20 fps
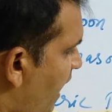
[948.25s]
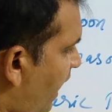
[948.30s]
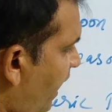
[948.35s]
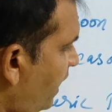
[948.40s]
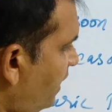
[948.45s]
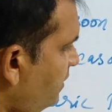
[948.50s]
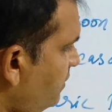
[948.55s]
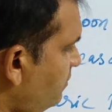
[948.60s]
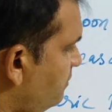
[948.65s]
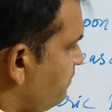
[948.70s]

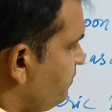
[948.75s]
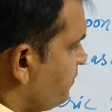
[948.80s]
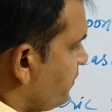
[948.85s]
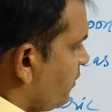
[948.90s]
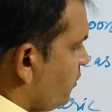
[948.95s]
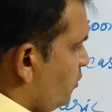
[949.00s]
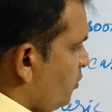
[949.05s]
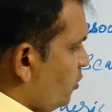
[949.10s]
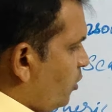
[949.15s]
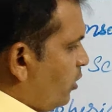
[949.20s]
and
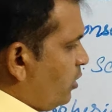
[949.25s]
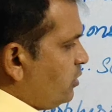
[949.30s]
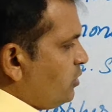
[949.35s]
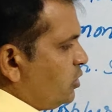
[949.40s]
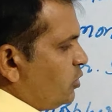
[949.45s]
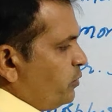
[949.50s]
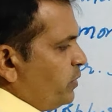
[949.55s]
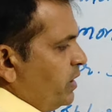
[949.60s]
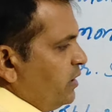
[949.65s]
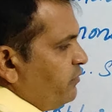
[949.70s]
you all
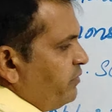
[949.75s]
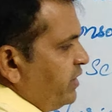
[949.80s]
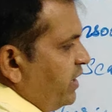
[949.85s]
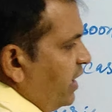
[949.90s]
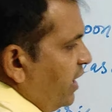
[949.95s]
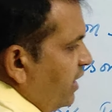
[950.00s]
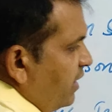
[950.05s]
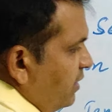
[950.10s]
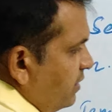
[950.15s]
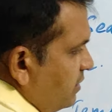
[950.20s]
know well, we
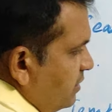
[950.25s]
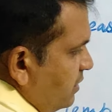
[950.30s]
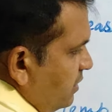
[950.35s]
are,